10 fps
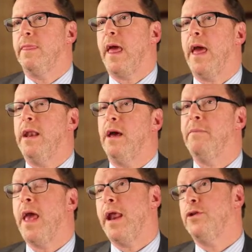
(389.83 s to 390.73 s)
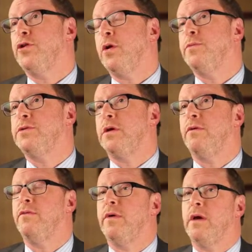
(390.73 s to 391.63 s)
And in terms
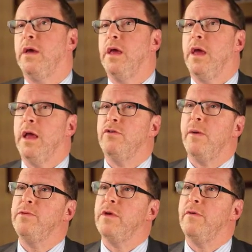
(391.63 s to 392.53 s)
of perhaps